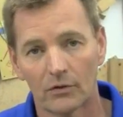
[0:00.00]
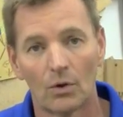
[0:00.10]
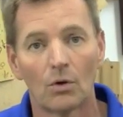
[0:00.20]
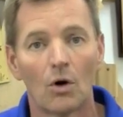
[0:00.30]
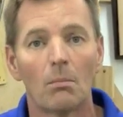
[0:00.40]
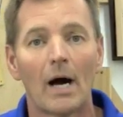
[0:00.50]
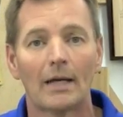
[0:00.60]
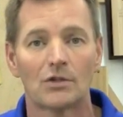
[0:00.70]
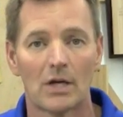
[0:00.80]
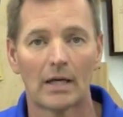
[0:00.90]
it, so go
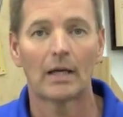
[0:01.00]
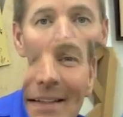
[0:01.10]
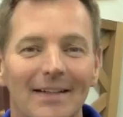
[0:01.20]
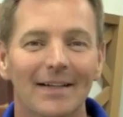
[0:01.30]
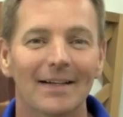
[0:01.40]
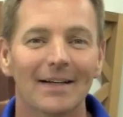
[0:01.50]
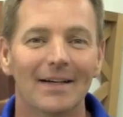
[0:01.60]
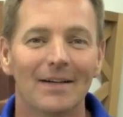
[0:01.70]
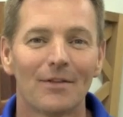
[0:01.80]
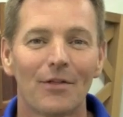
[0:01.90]
by and check it out.
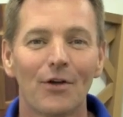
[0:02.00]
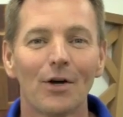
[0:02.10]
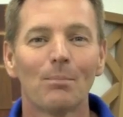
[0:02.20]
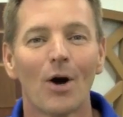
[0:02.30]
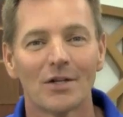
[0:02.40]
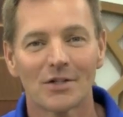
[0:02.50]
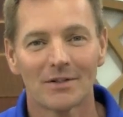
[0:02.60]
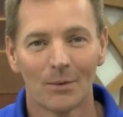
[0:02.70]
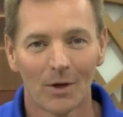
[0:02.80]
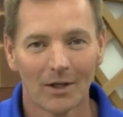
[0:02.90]
The third
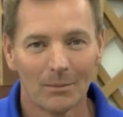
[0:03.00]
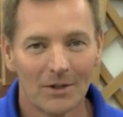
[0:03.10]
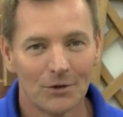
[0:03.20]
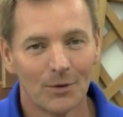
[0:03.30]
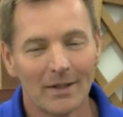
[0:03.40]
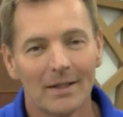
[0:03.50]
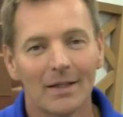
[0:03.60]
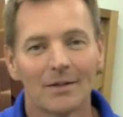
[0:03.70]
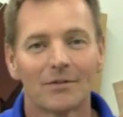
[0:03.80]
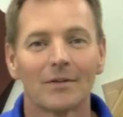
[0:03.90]
project that we're going to be doing
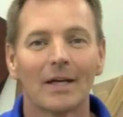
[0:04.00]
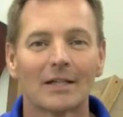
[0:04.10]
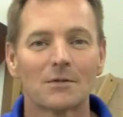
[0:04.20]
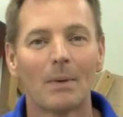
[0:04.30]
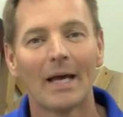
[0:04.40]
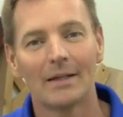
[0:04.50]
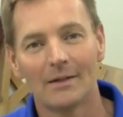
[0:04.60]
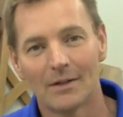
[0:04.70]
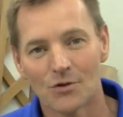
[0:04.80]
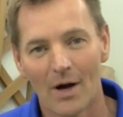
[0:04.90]
is
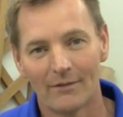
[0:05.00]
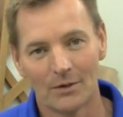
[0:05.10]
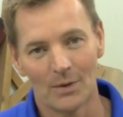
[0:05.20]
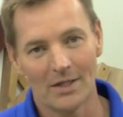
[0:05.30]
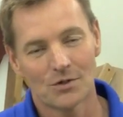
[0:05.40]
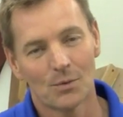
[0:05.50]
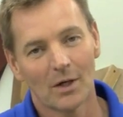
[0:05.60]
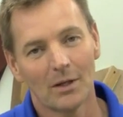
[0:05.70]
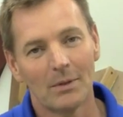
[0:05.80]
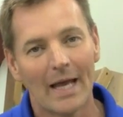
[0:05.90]
expanding the driving range.
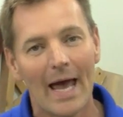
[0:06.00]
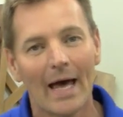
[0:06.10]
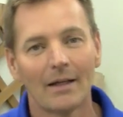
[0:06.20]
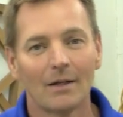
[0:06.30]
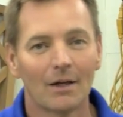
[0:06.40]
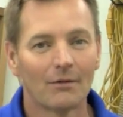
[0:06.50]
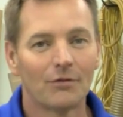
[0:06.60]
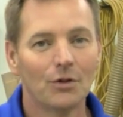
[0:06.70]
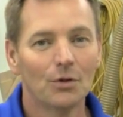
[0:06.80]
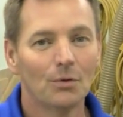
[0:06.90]
We're going to be adding a
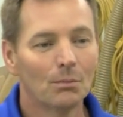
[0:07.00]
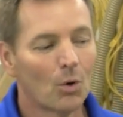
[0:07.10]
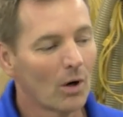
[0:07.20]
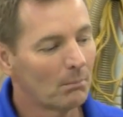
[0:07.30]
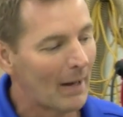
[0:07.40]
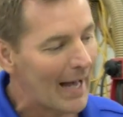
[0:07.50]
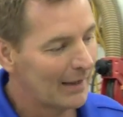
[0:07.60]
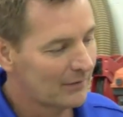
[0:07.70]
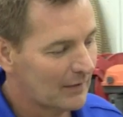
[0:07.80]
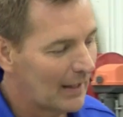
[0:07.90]
few more
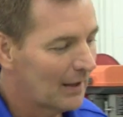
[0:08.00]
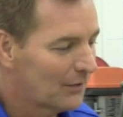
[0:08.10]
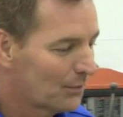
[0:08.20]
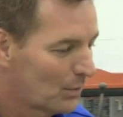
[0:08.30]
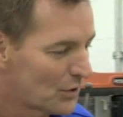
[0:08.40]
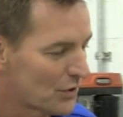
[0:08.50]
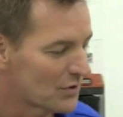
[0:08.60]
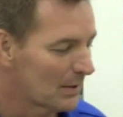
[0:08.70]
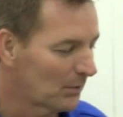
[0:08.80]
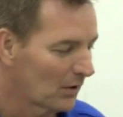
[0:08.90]
bag stands, which are
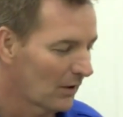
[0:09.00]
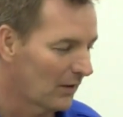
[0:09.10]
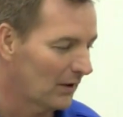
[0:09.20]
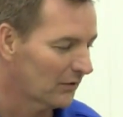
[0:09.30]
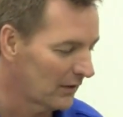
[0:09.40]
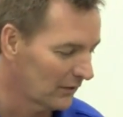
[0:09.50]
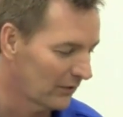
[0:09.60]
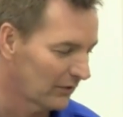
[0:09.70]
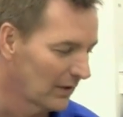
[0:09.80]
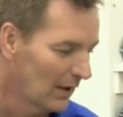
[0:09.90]
similar to this. This
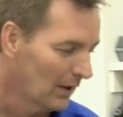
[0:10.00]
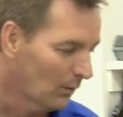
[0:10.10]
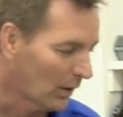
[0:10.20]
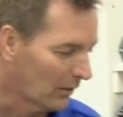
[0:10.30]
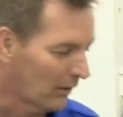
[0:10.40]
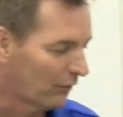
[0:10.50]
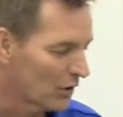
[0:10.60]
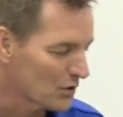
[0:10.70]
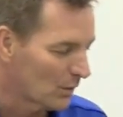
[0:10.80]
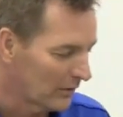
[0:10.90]
is one of the
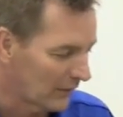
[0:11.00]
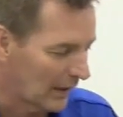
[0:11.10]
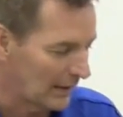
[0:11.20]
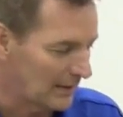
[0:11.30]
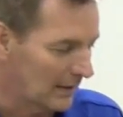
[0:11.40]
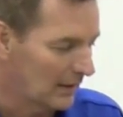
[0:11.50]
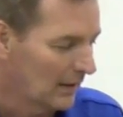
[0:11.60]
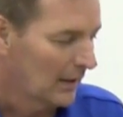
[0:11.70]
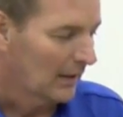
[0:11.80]
first ones that I did.